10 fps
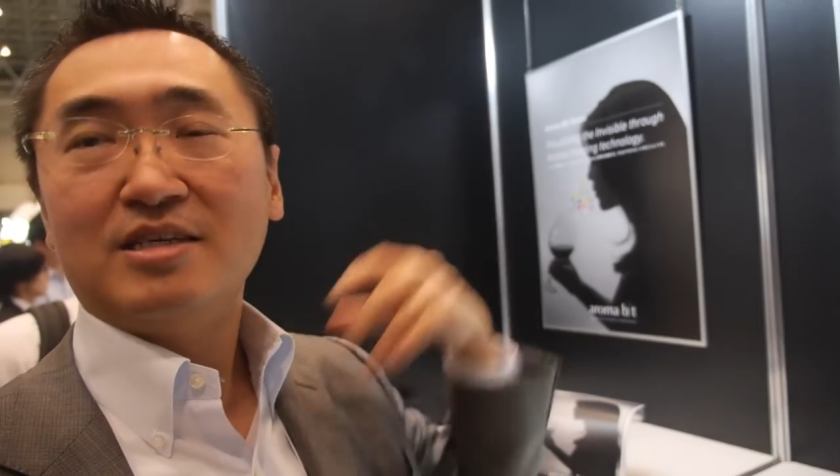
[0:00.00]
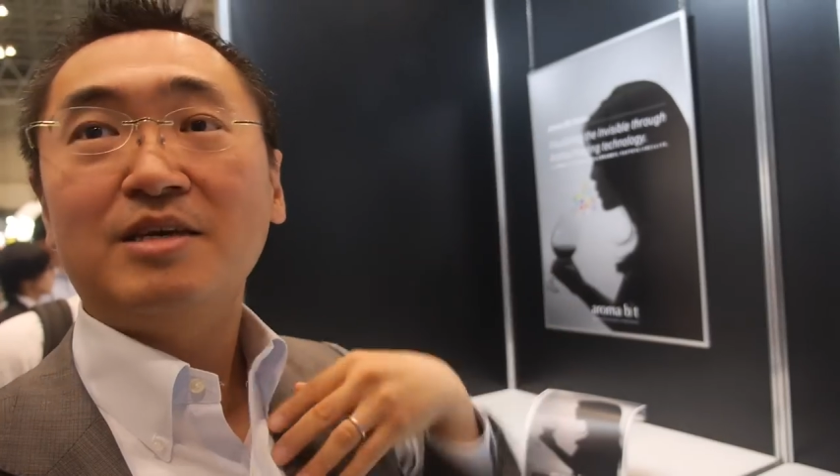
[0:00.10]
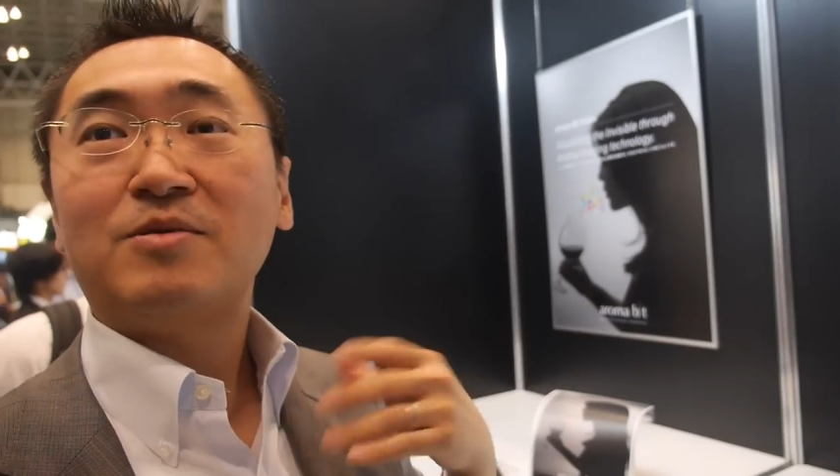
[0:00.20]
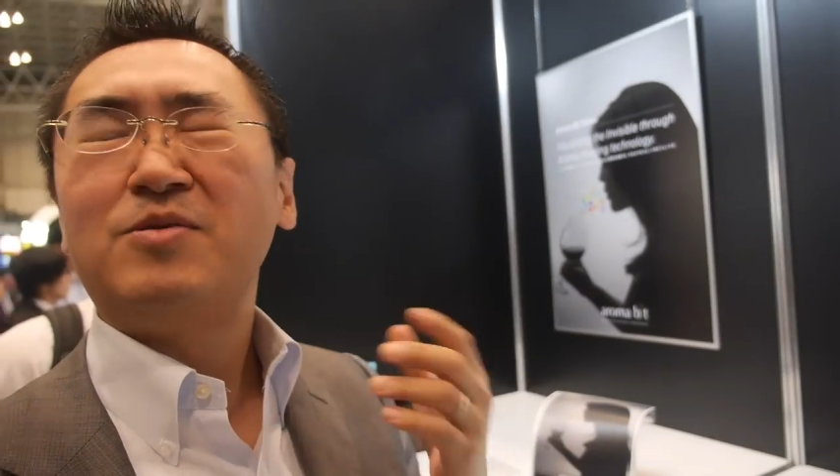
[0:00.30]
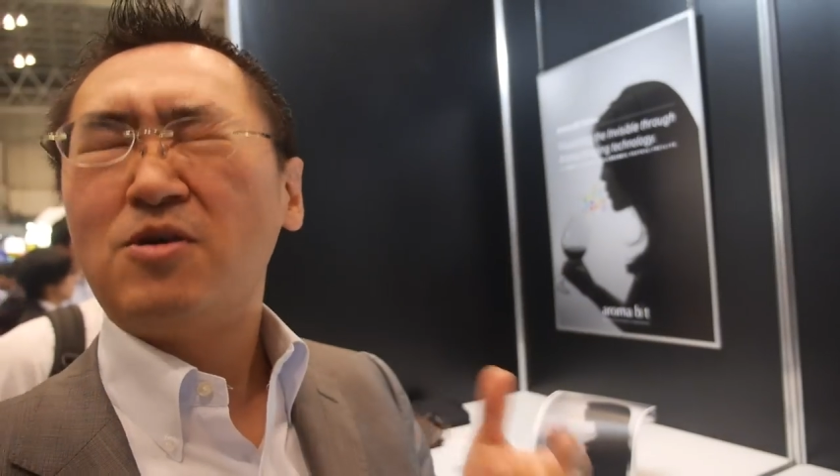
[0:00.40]

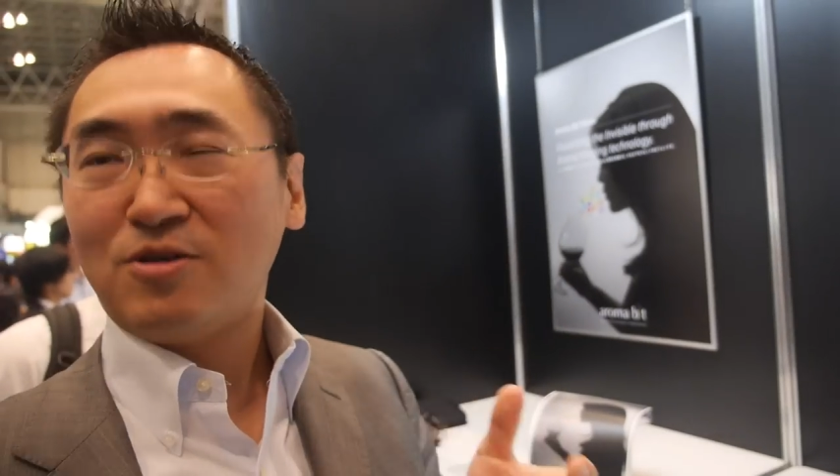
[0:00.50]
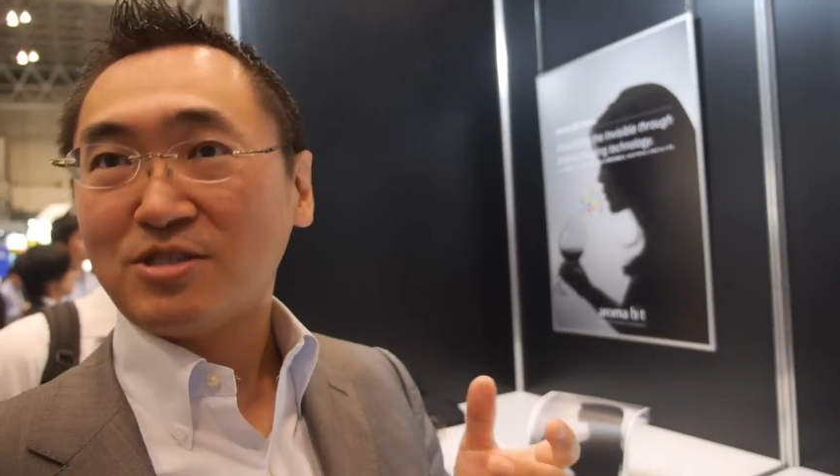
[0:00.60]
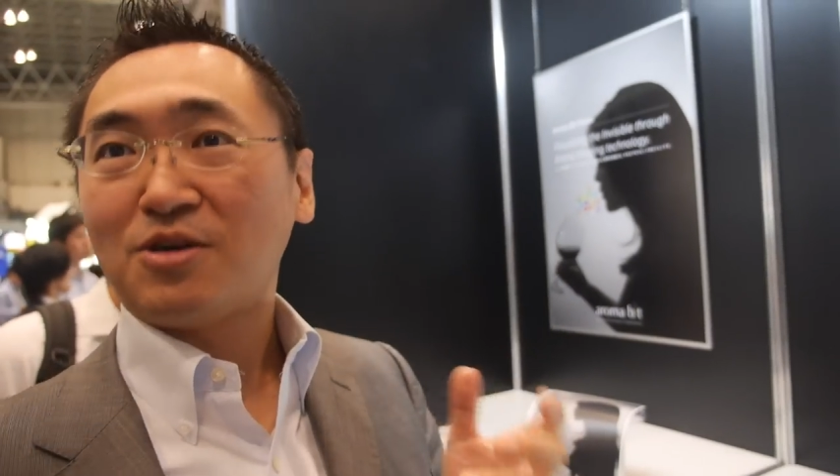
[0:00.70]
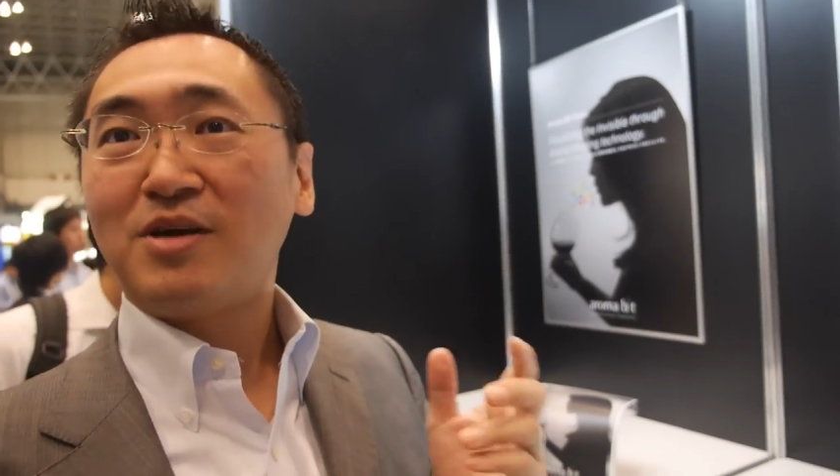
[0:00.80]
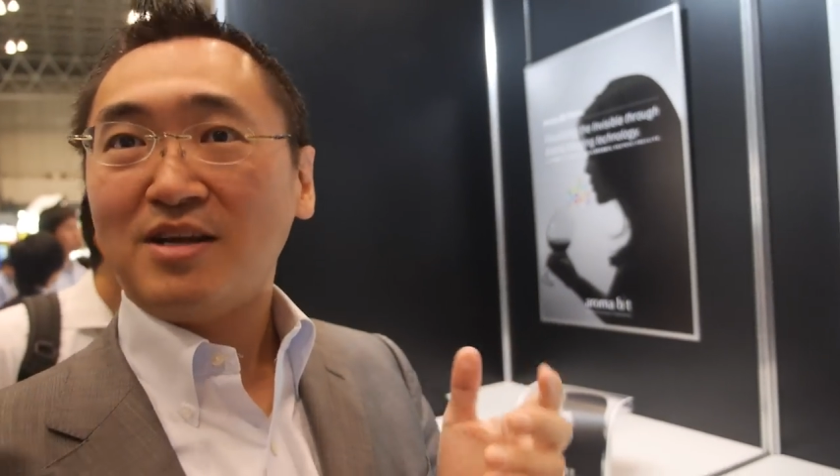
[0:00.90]
it
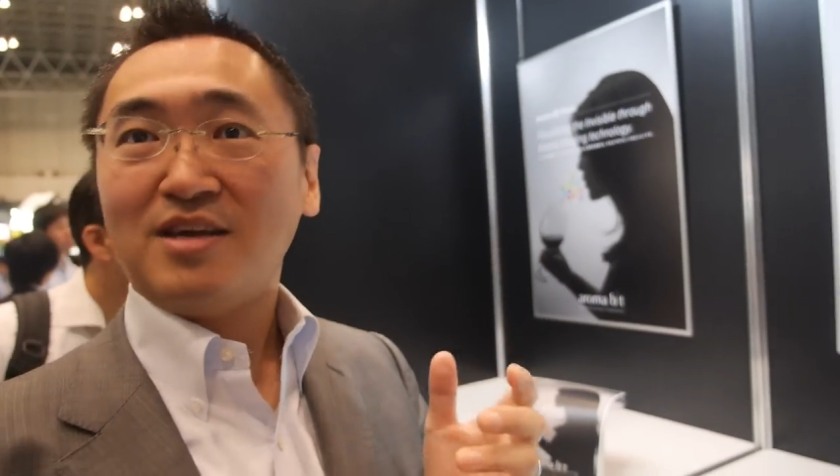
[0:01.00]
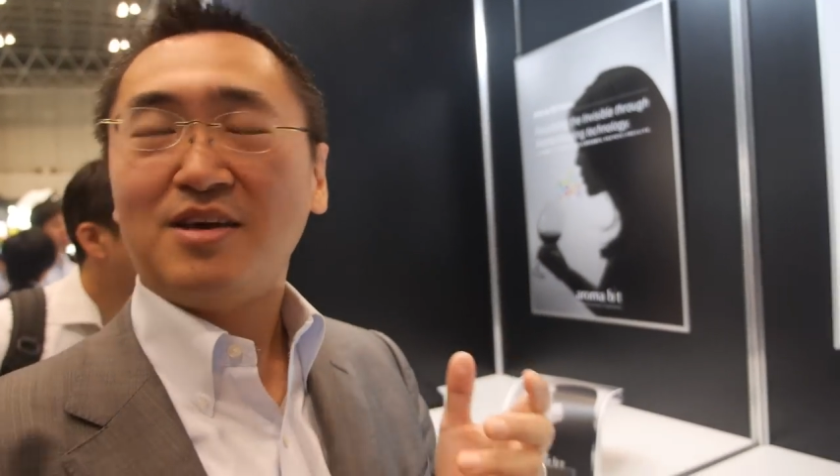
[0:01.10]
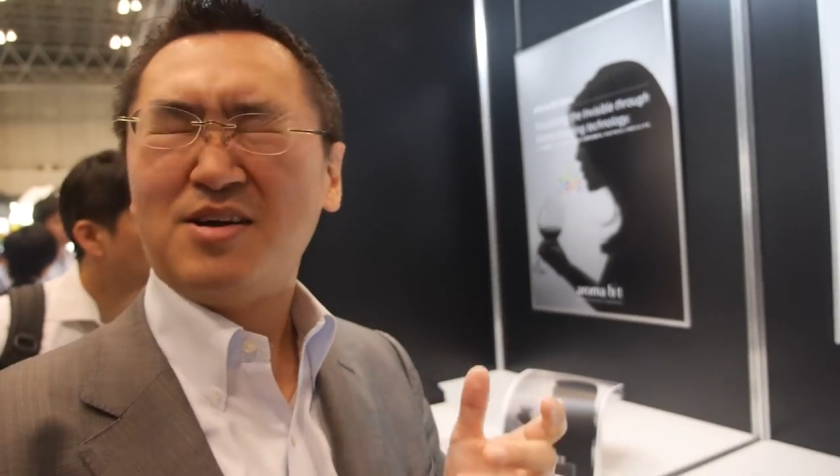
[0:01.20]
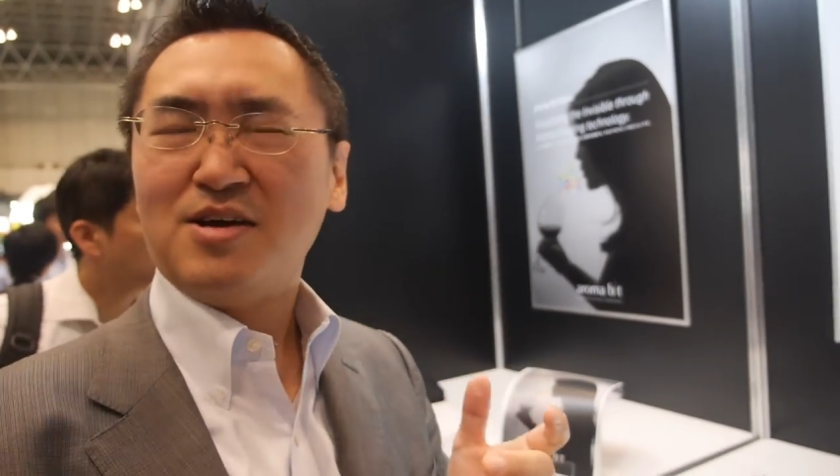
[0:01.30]
knows already